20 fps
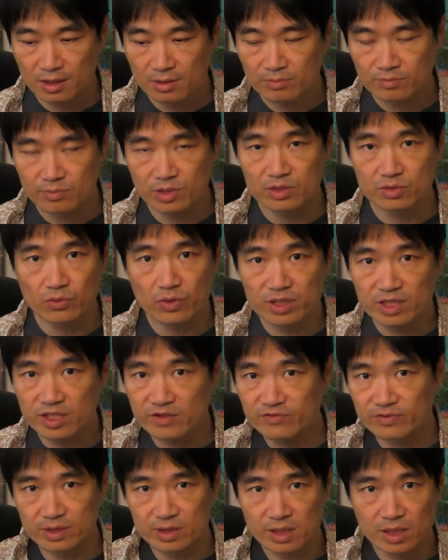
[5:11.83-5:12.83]
But what
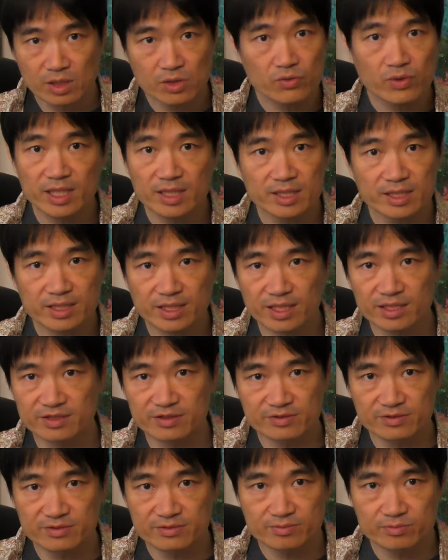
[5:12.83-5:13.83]
if no one
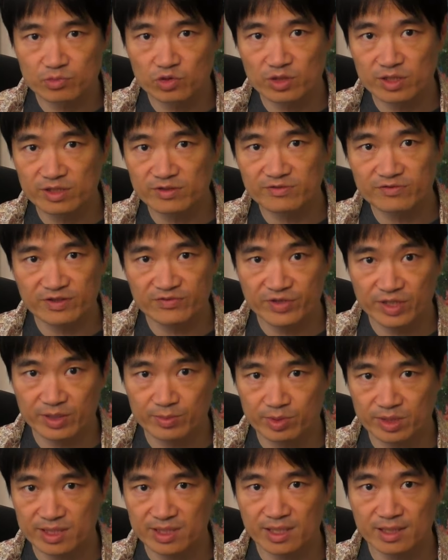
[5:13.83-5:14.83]
gets more than
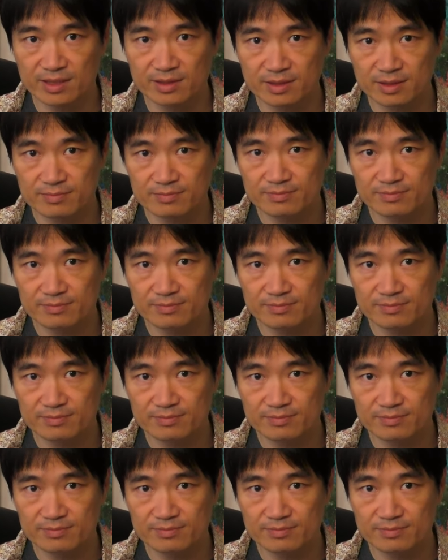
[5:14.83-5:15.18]
50%?